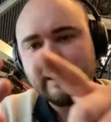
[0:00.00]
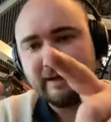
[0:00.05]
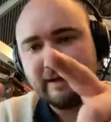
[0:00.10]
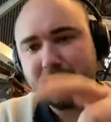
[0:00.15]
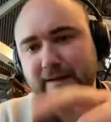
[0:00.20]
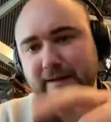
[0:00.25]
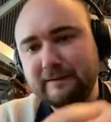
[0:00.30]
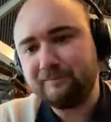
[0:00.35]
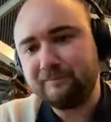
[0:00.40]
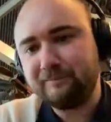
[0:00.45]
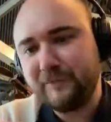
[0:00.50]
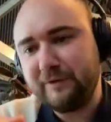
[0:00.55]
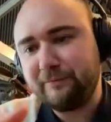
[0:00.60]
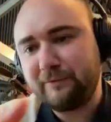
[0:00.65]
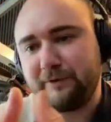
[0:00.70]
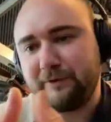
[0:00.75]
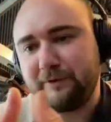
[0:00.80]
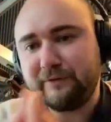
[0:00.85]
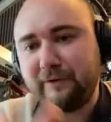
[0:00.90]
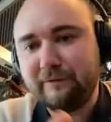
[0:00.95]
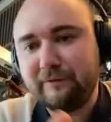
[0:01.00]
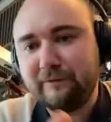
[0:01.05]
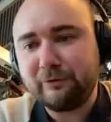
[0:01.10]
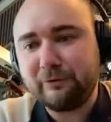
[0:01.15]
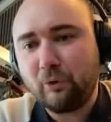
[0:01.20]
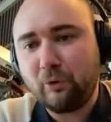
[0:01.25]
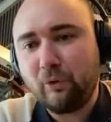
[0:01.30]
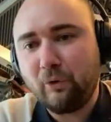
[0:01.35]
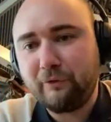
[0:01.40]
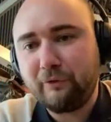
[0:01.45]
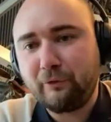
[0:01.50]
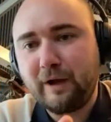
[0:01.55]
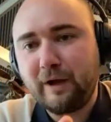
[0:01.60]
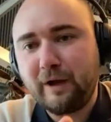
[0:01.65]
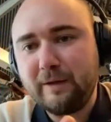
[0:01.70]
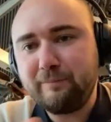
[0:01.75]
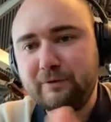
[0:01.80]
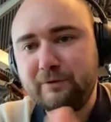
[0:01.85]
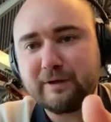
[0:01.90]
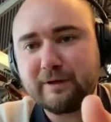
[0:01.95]
and if it's if it's
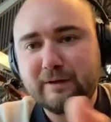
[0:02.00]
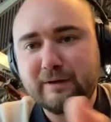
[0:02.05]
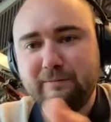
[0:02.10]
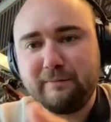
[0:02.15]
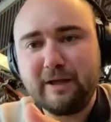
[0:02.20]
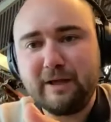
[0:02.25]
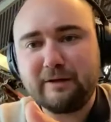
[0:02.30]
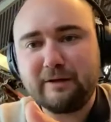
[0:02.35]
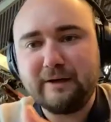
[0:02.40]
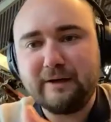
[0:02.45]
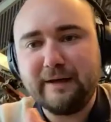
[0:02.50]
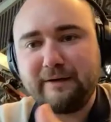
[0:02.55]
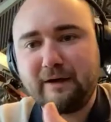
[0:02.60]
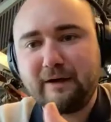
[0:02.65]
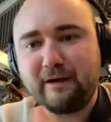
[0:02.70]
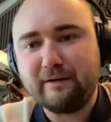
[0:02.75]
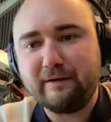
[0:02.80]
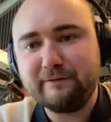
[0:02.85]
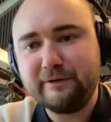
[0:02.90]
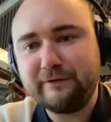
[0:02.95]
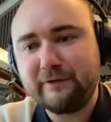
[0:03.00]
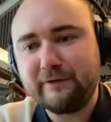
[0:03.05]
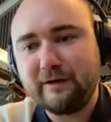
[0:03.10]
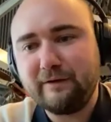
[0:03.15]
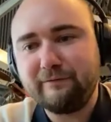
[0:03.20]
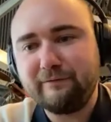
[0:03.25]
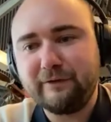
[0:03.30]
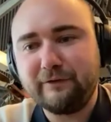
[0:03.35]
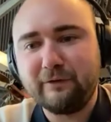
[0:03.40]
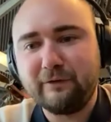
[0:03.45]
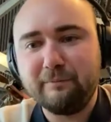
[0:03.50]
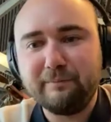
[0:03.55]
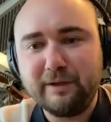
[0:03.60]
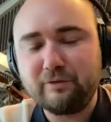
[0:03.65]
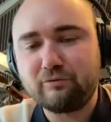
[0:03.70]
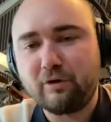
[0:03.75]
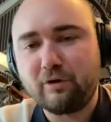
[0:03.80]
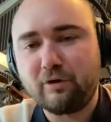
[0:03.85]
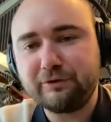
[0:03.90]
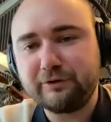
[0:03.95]
overripe you can make a late harvest and if it's a
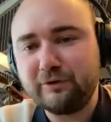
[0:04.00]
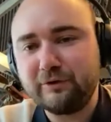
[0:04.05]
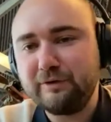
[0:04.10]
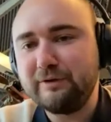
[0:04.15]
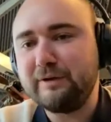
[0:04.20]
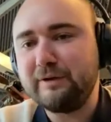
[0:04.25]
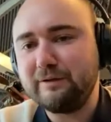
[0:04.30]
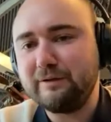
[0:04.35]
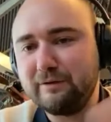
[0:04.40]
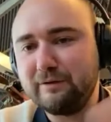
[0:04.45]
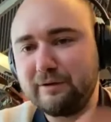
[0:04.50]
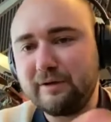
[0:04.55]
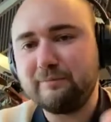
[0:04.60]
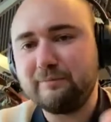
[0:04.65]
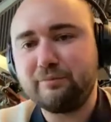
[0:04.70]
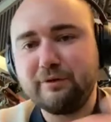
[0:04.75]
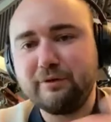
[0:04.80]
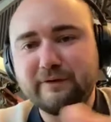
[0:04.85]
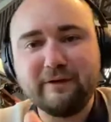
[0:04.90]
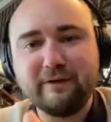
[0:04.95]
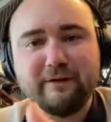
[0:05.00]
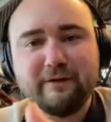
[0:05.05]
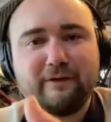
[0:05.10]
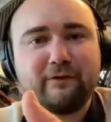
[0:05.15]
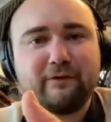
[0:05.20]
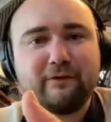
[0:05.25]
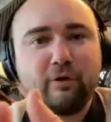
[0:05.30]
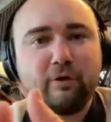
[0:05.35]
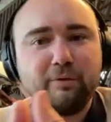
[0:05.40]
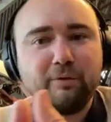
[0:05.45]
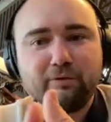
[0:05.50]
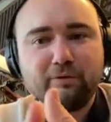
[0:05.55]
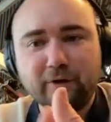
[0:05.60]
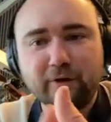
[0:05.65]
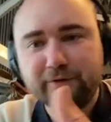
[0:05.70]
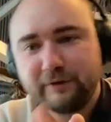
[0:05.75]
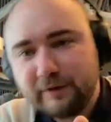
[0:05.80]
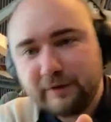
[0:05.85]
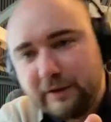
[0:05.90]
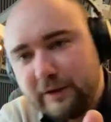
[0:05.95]
bit rotten then you can pretend it's noble
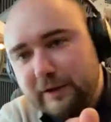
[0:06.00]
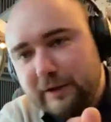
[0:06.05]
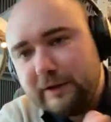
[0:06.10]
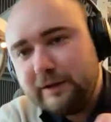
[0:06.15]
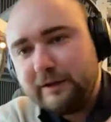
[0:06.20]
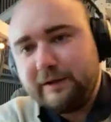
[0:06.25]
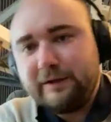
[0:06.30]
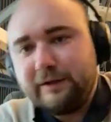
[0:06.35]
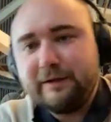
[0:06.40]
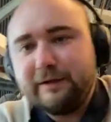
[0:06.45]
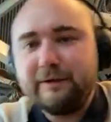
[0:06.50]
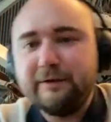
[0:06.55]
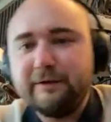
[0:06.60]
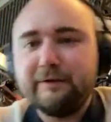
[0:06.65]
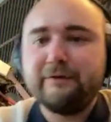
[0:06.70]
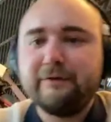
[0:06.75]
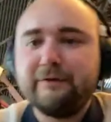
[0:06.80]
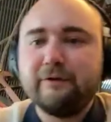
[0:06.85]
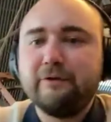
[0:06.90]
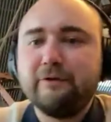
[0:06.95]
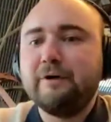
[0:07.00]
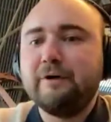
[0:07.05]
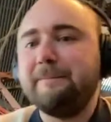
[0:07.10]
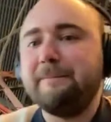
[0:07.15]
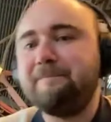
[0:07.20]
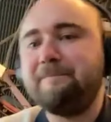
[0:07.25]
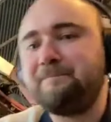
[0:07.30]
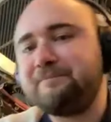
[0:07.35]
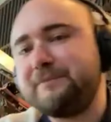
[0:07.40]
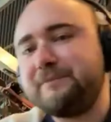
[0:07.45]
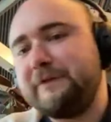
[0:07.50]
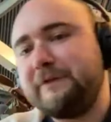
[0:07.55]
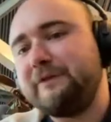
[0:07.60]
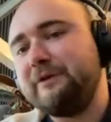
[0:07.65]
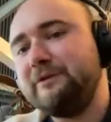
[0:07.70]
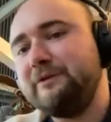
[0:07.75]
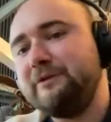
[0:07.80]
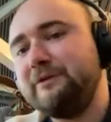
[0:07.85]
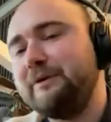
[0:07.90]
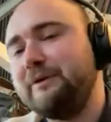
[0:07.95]
rot uh, so um,
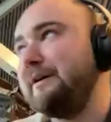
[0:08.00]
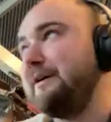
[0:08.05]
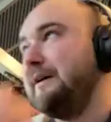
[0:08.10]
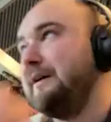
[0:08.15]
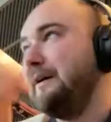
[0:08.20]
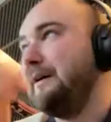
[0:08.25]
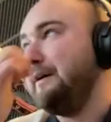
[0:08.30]
so uh,